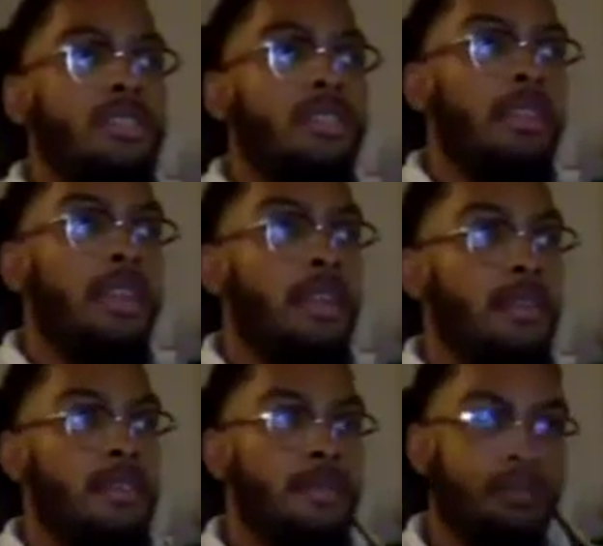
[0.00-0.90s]
the thing
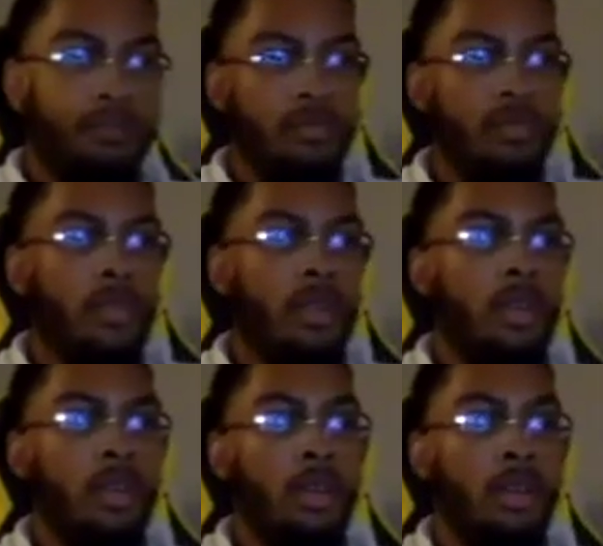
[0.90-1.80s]
is,
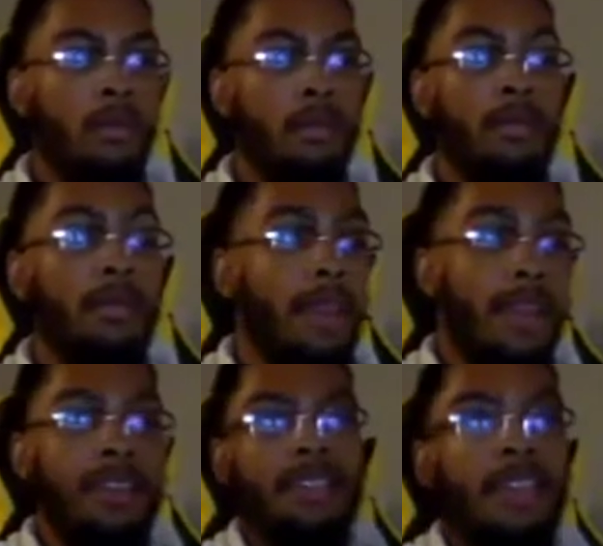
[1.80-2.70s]
um,
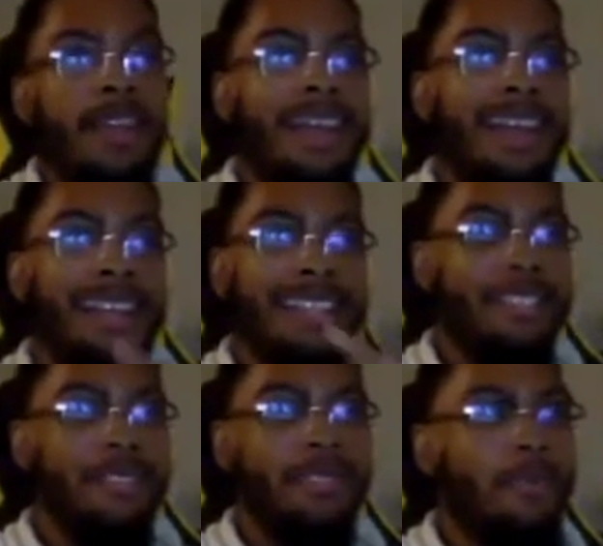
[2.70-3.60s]
now I got to
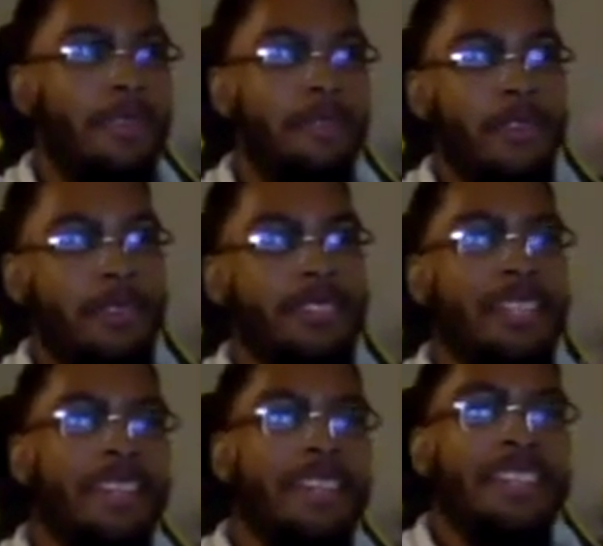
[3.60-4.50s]
tell you something first.
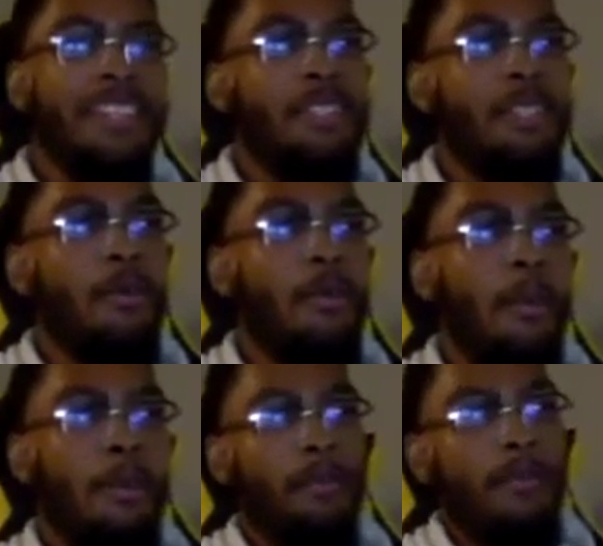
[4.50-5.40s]
So
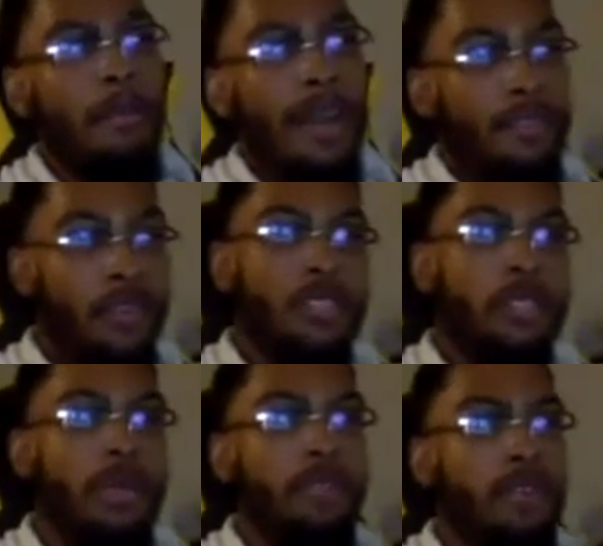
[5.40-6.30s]
my first
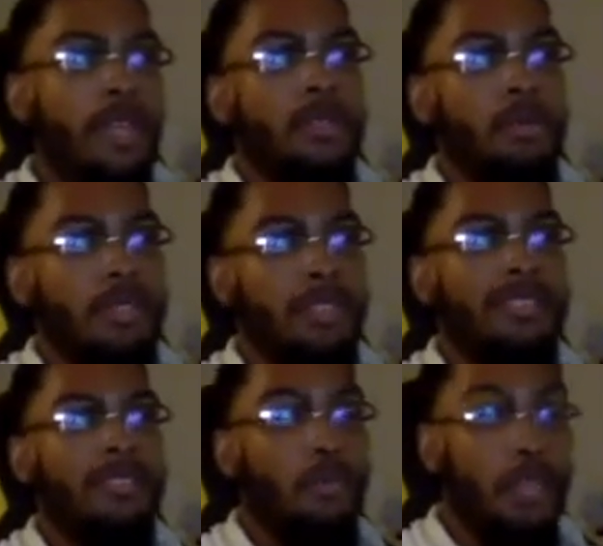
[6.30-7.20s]
year in France was
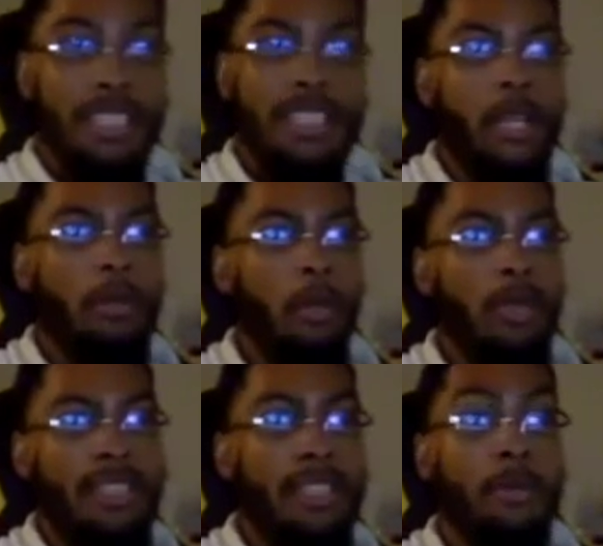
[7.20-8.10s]
really terrible
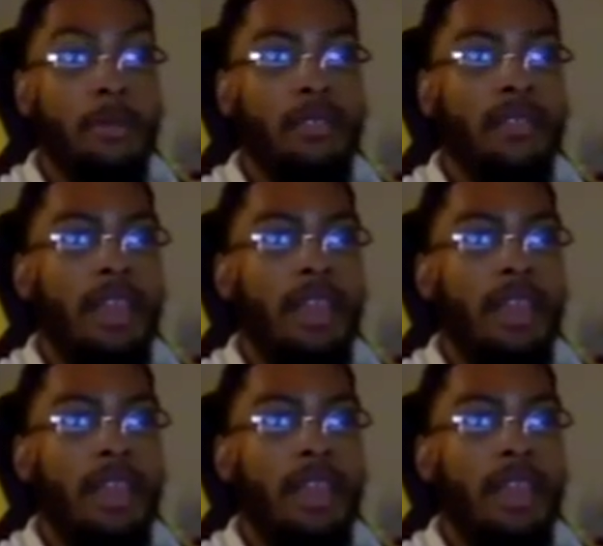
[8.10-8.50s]
in terms of